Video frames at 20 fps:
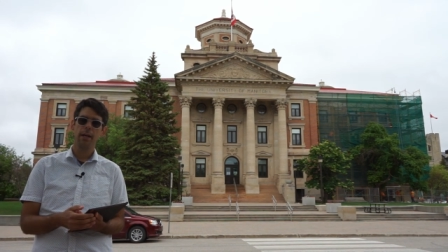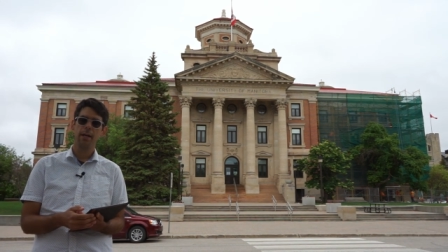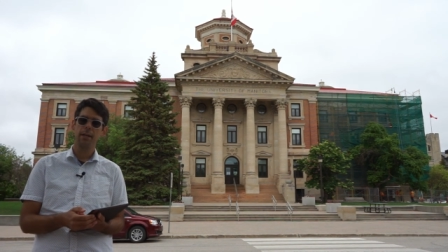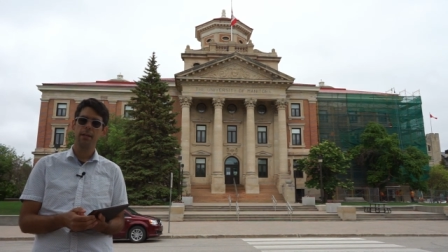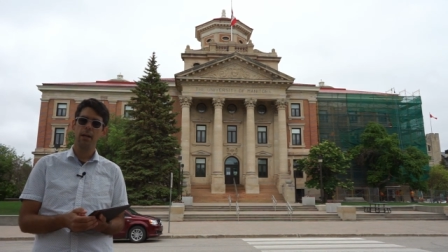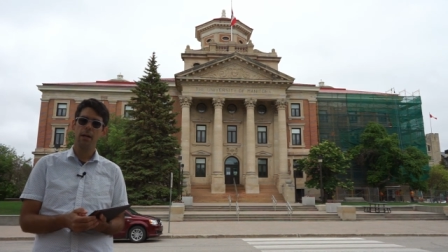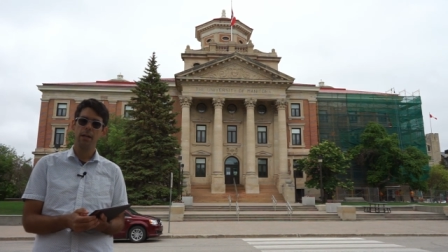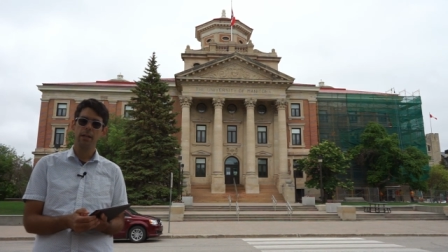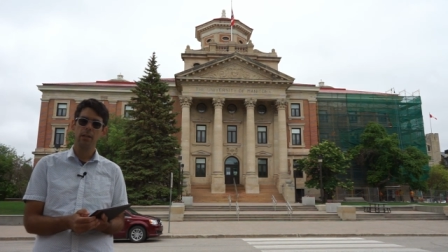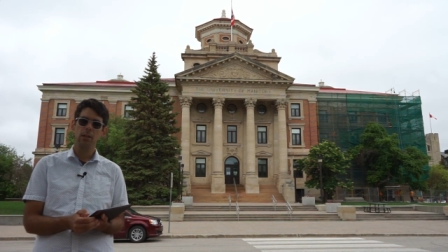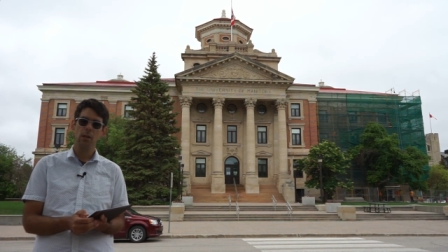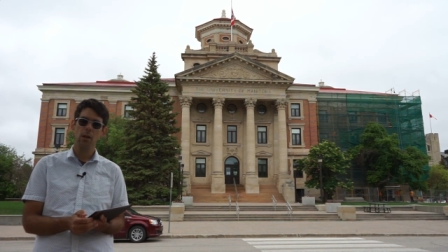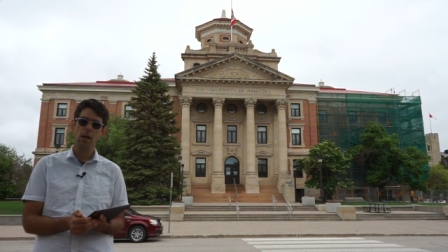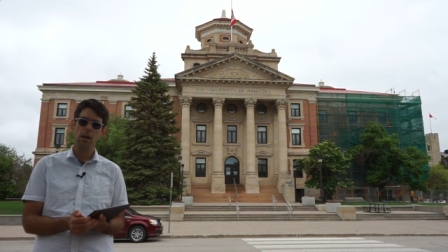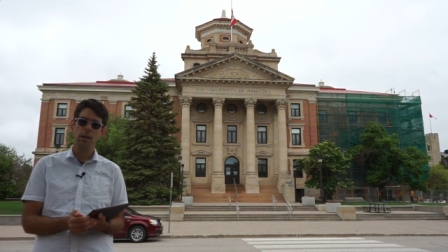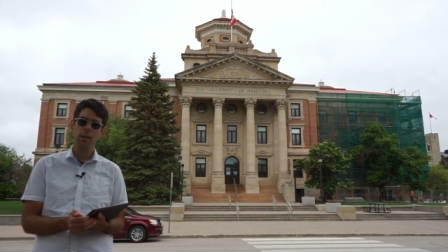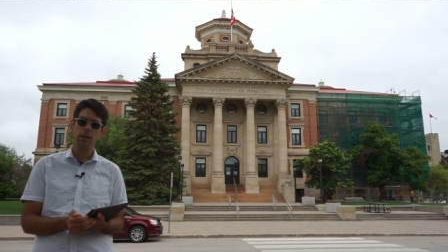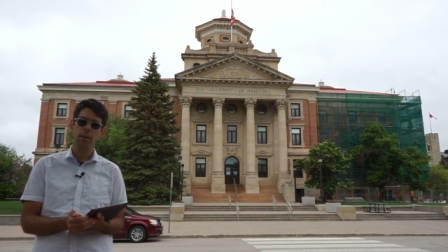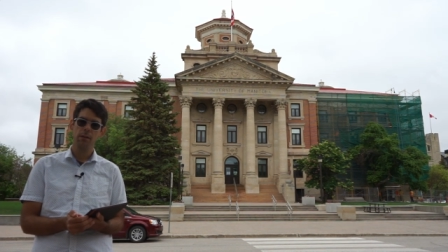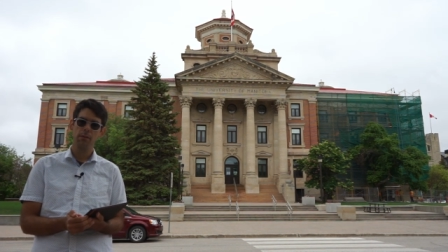and
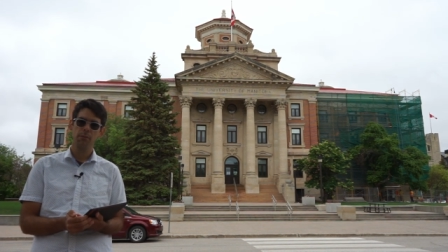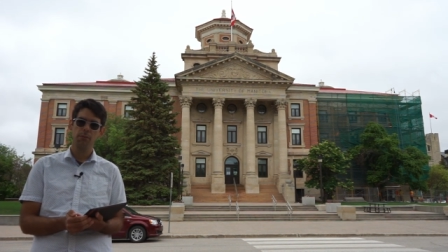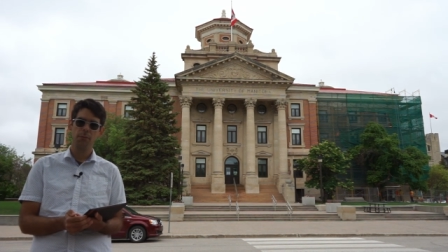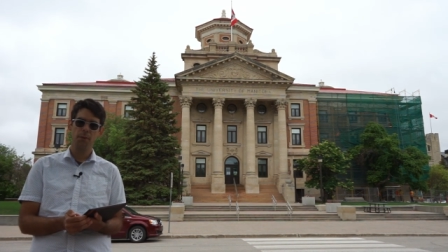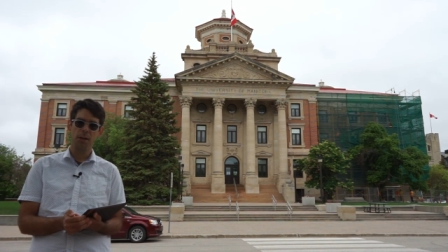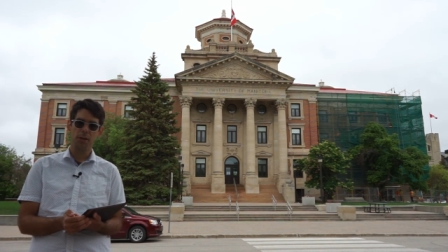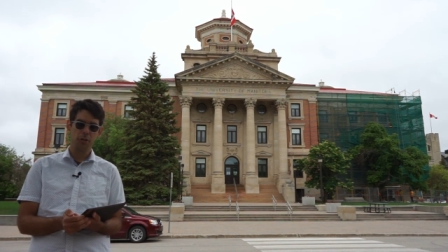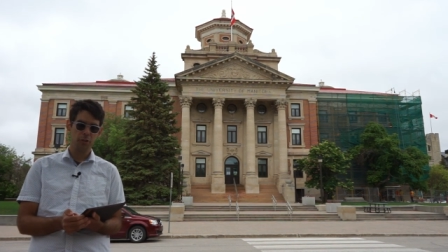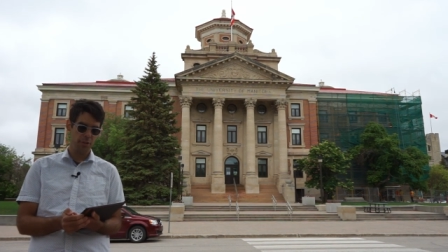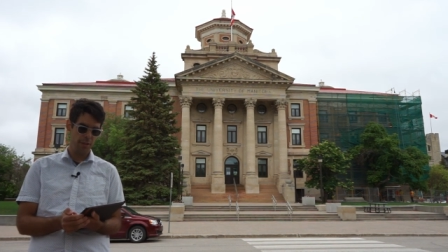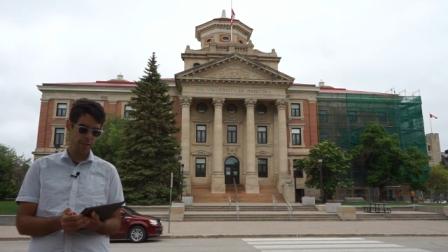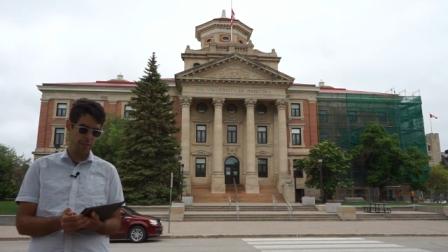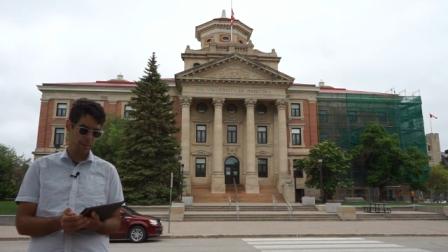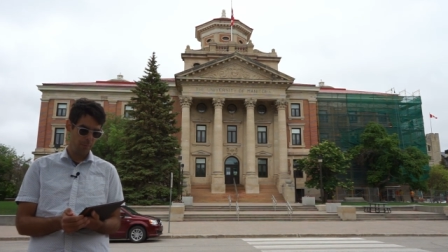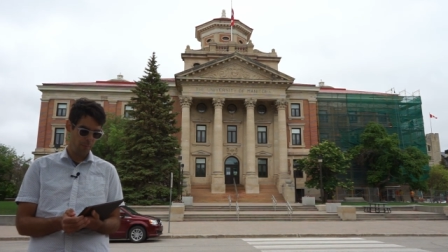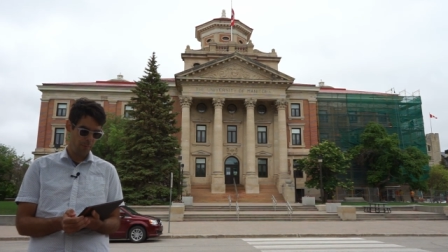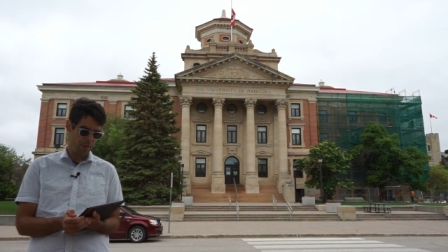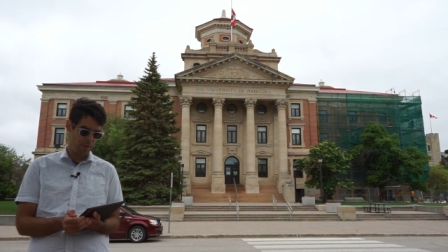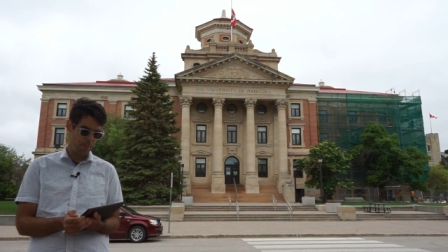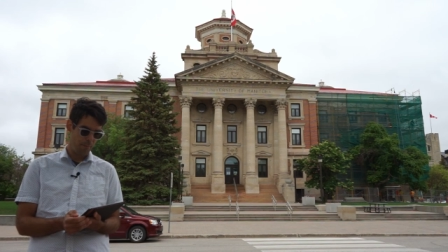unlock
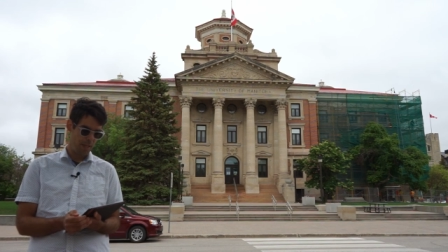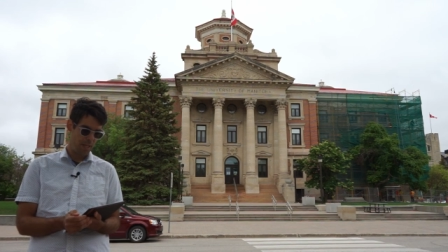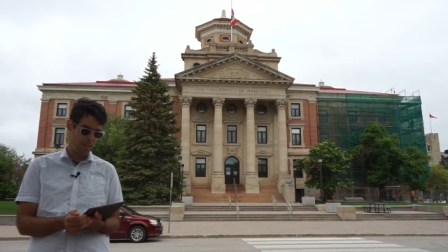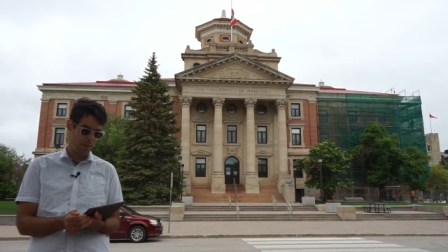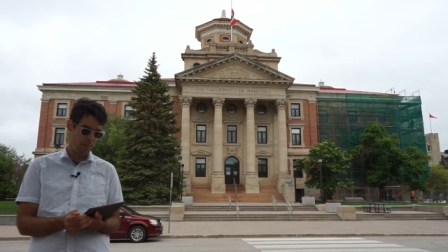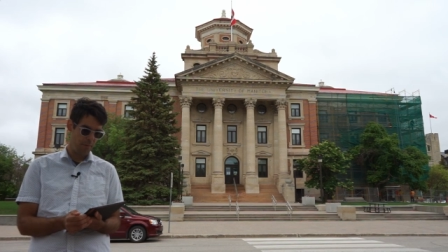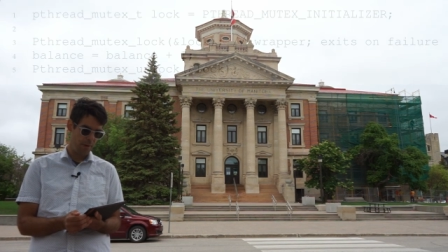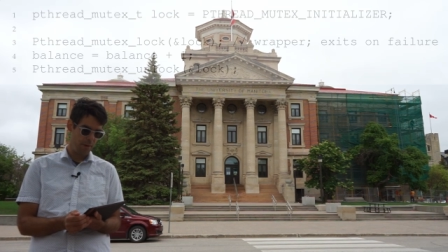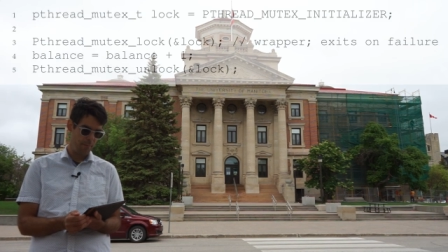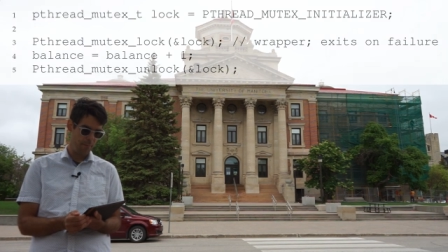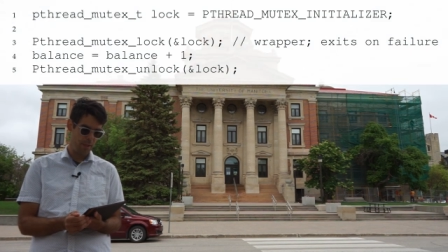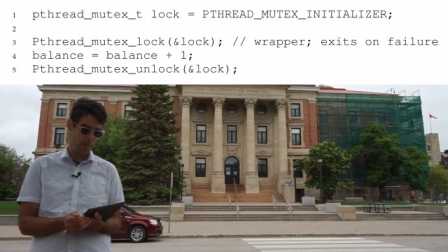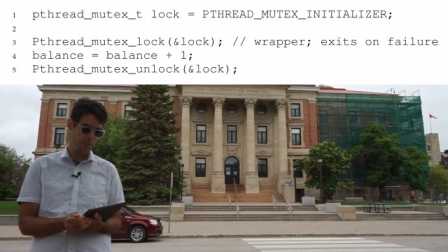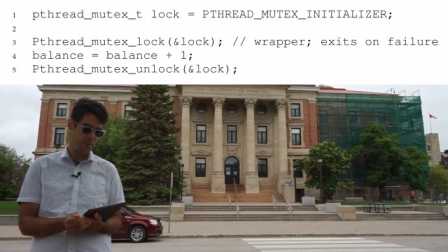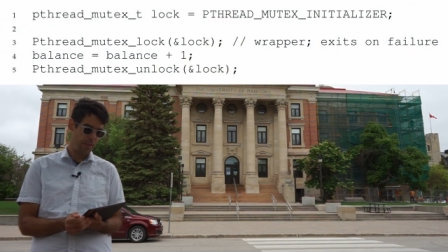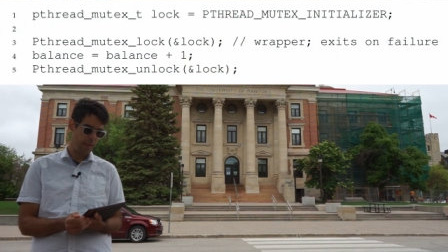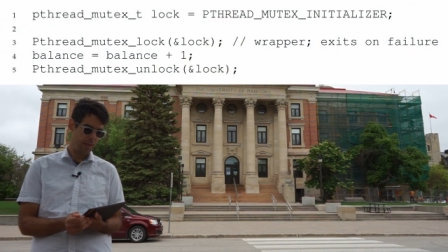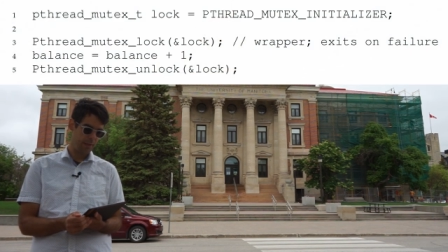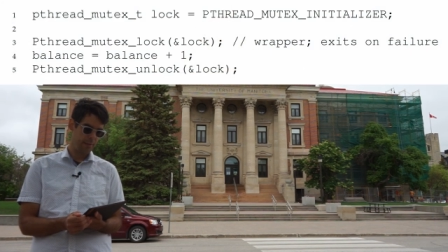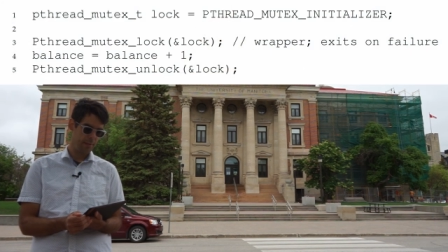function with pthread
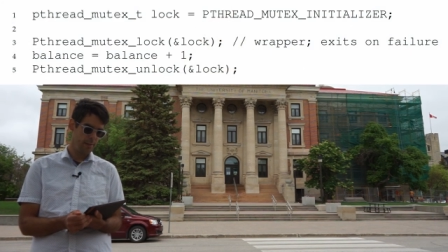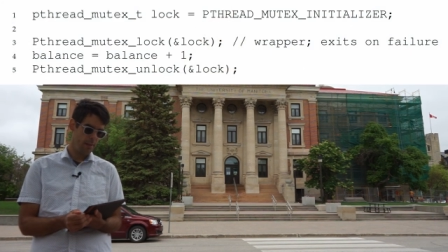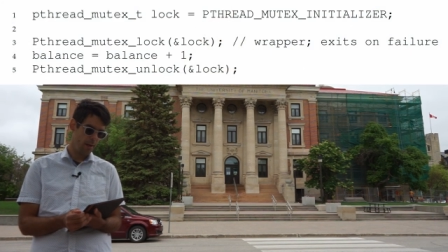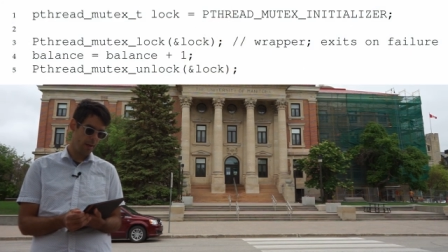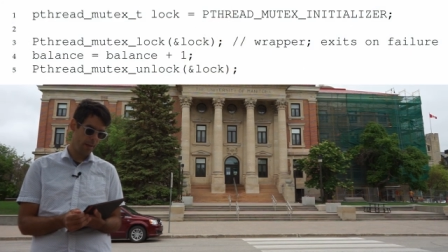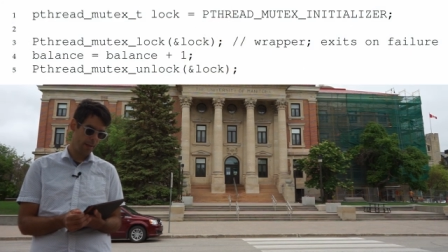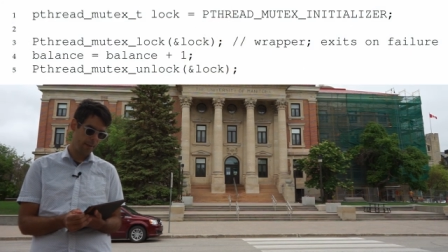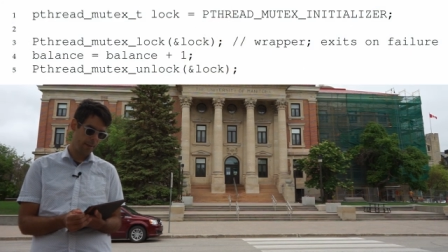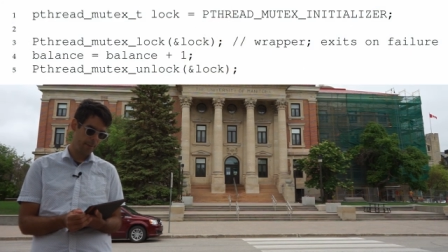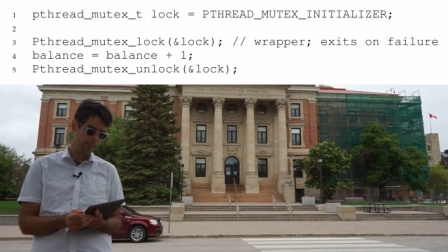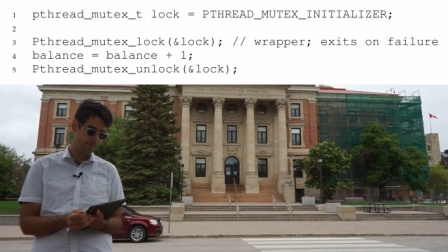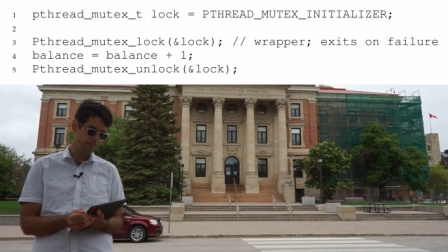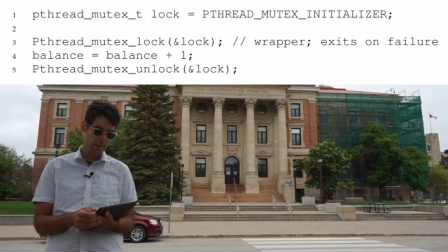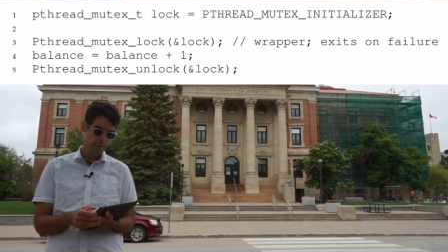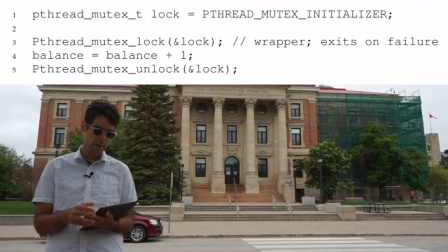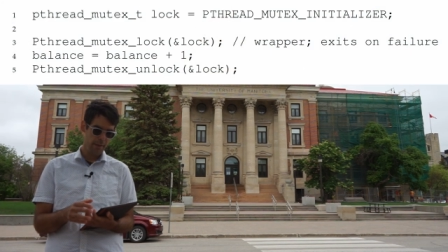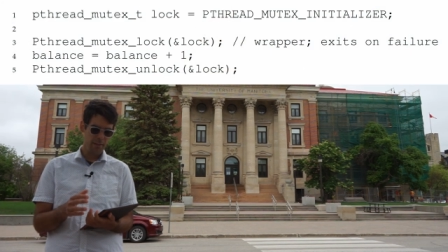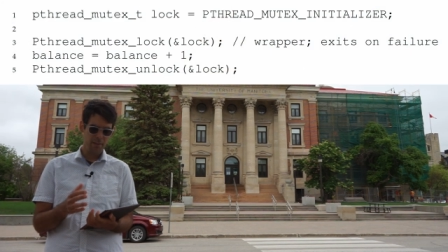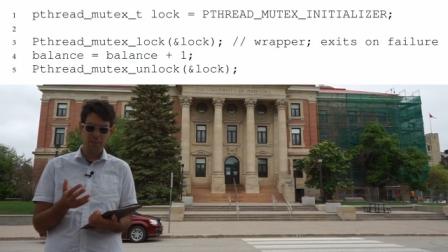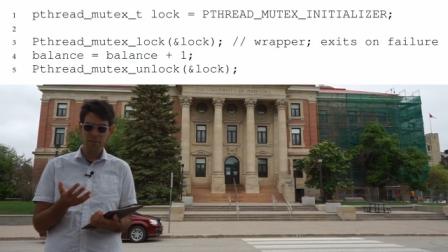mutex lock,
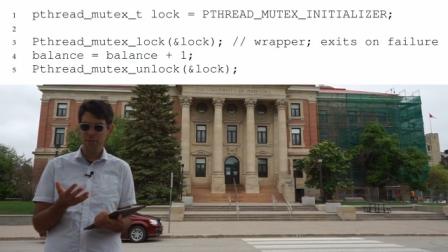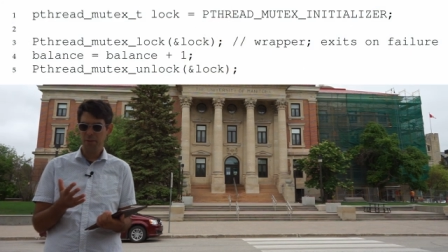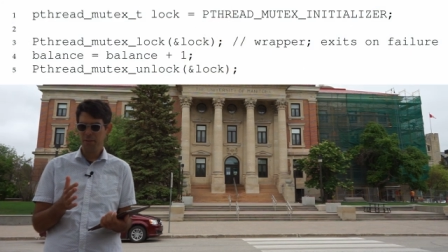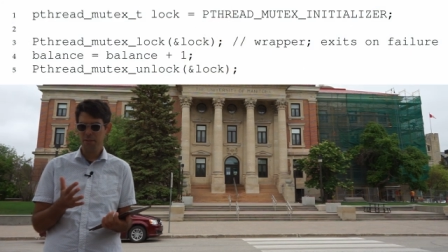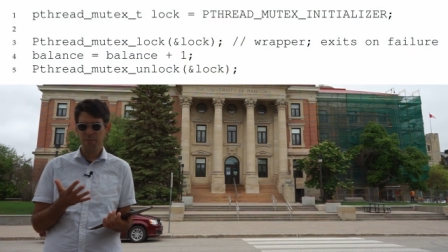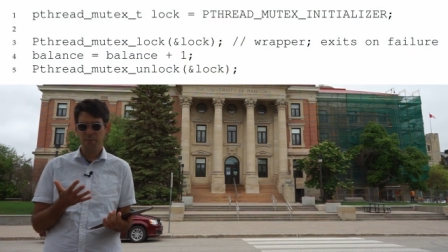and it looks